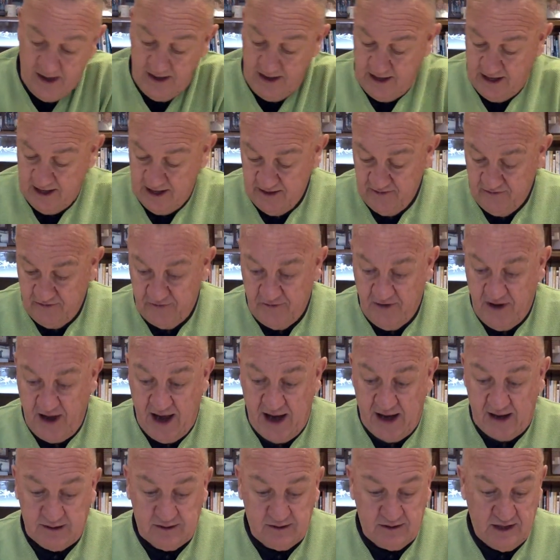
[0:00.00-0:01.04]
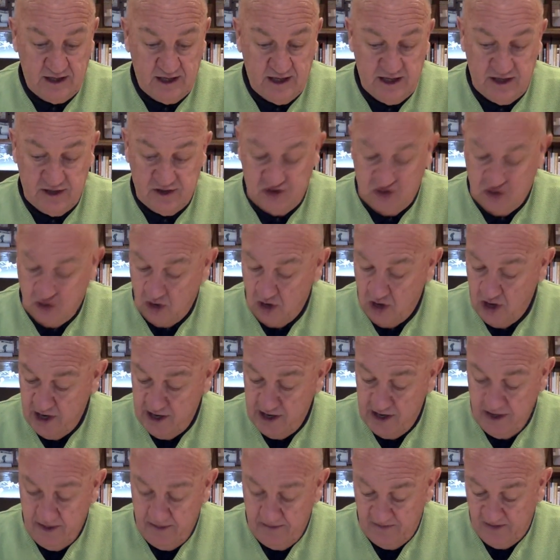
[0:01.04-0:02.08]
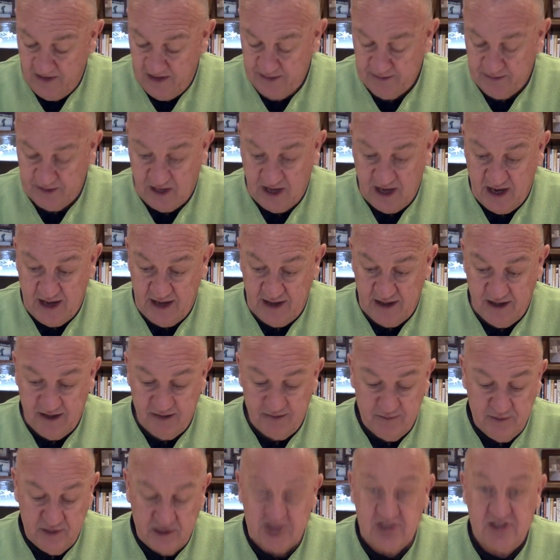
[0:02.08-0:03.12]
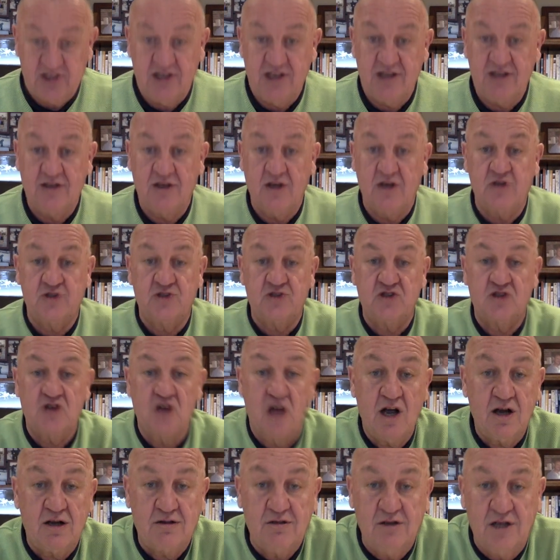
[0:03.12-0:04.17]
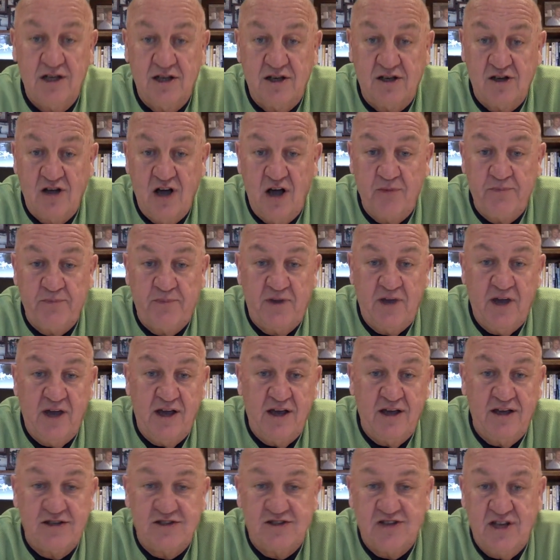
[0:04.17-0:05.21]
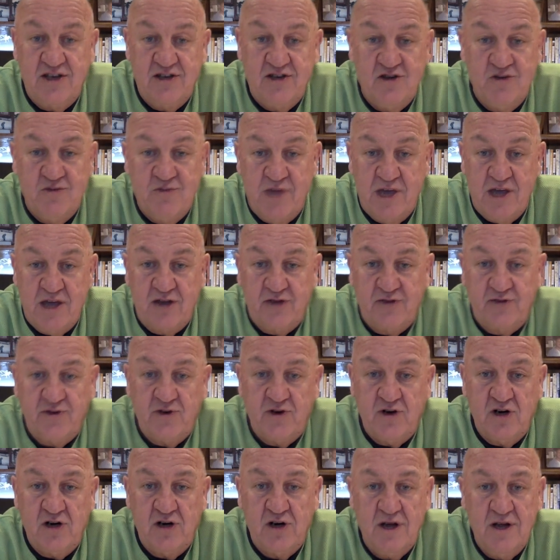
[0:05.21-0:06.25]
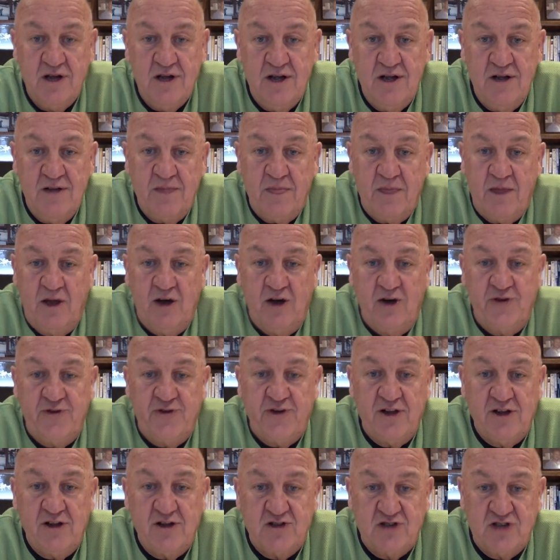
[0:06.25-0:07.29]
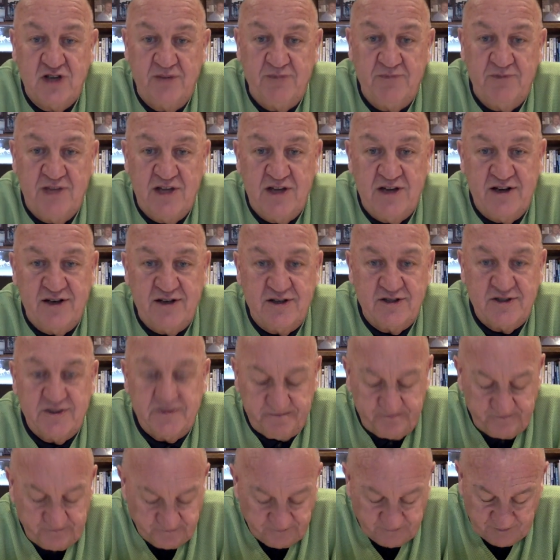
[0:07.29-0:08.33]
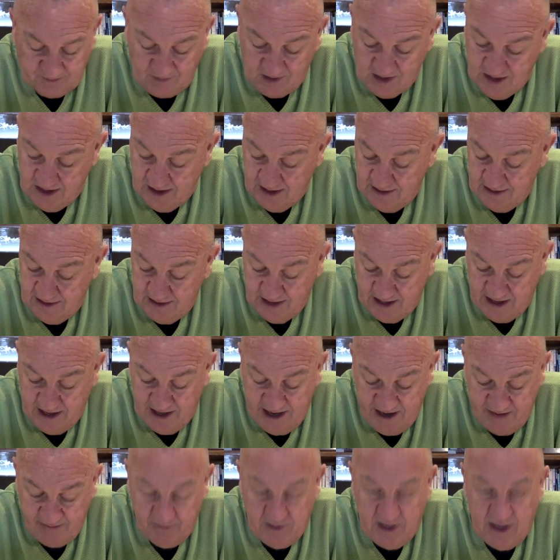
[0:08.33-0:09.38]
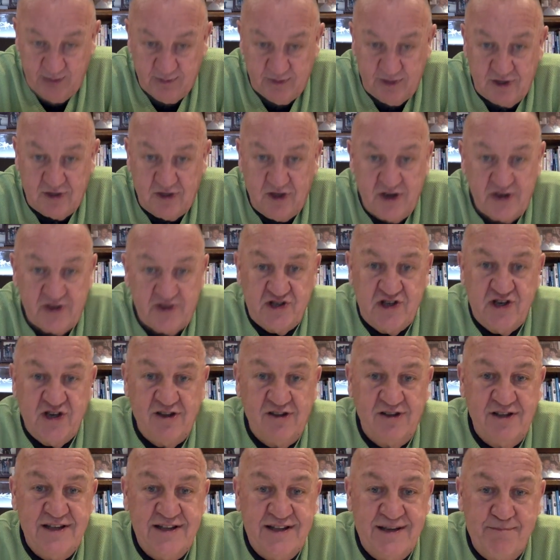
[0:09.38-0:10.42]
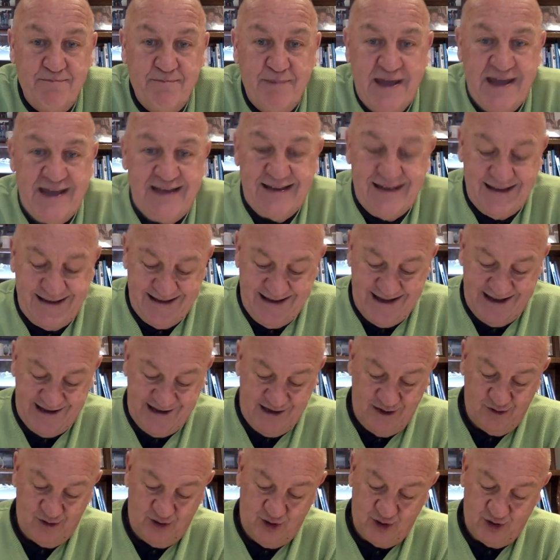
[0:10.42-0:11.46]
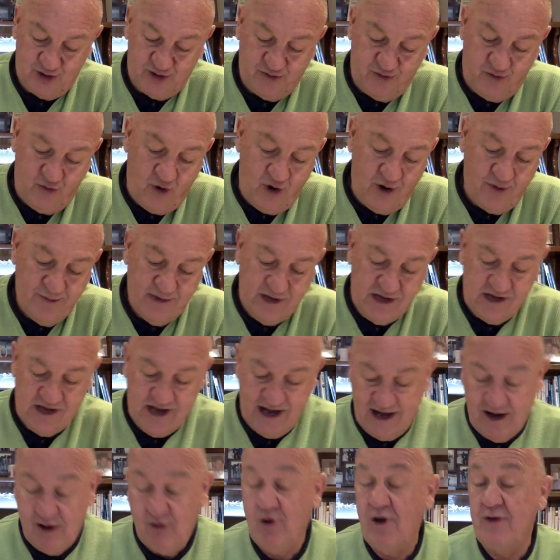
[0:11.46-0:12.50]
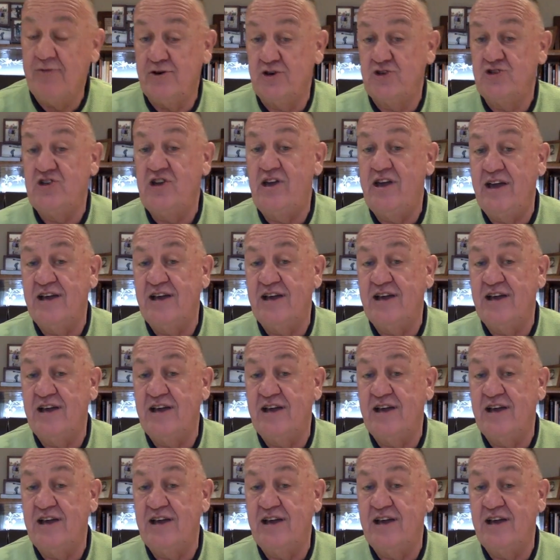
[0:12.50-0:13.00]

In fact, uh, Joy, I'm kind of missing those chocolate cupcakes that you make for our fellowship dinners. And I haven't been able to talk Sheila into making any of those for me yet. However, she